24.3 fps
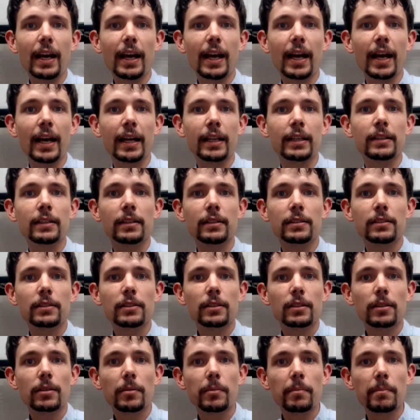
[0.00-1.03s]
and
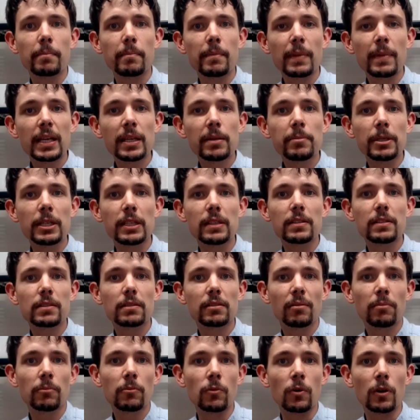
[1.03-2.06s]
maybe
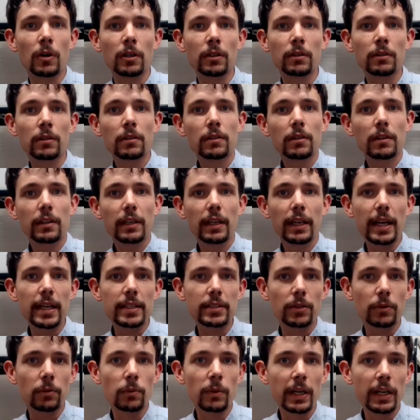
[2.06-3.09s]
someone,
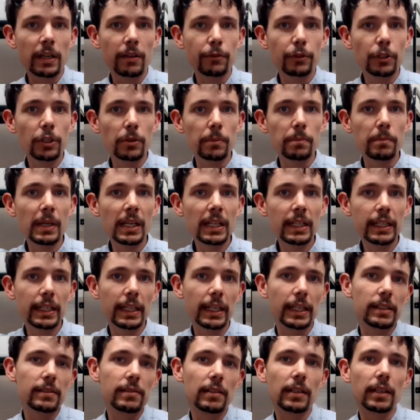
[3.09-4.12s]
as a way of
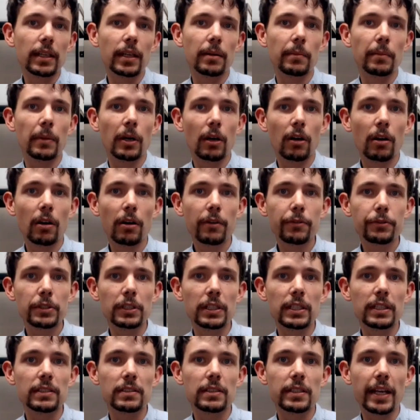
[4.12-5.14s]
humiliating him after
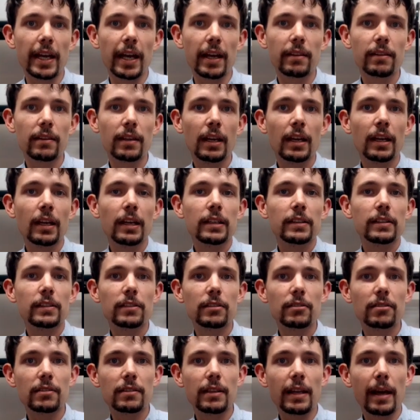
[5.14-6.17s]
his death,
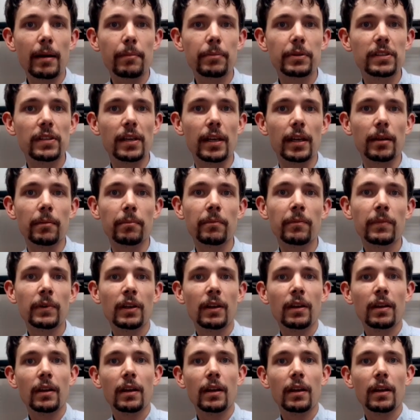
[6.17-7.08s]
stabbed him